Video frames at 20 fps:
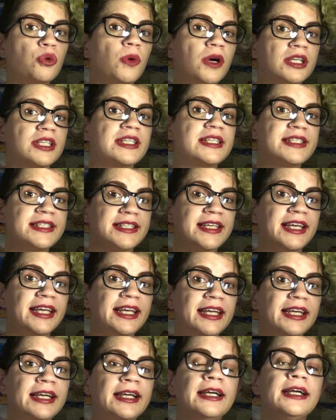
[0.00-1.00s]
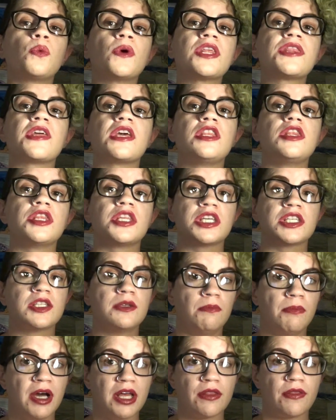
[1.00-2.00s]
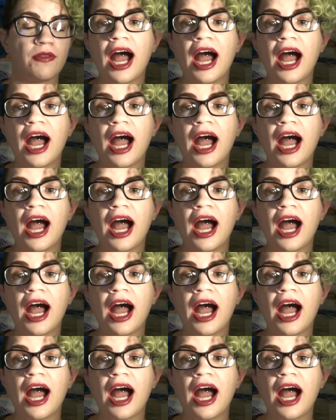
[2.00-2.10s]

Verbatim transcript: want to see within this month.